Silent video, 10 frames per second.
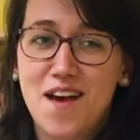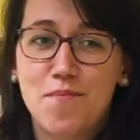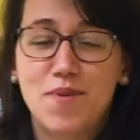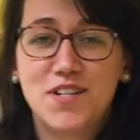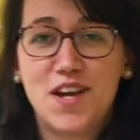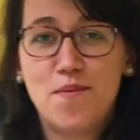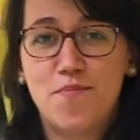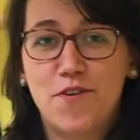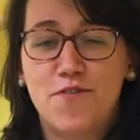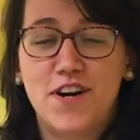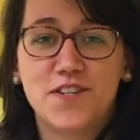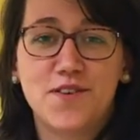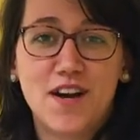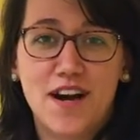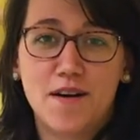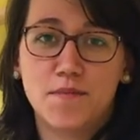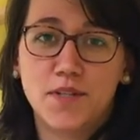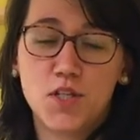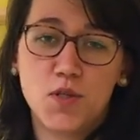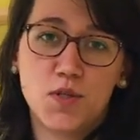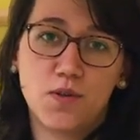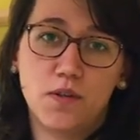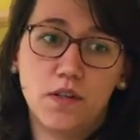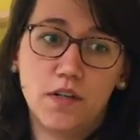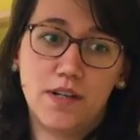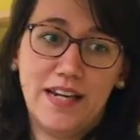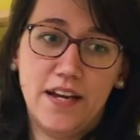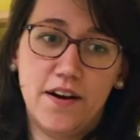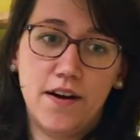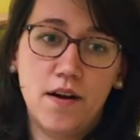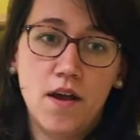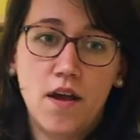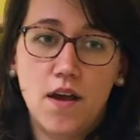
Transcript: but I prefer to come to school earlier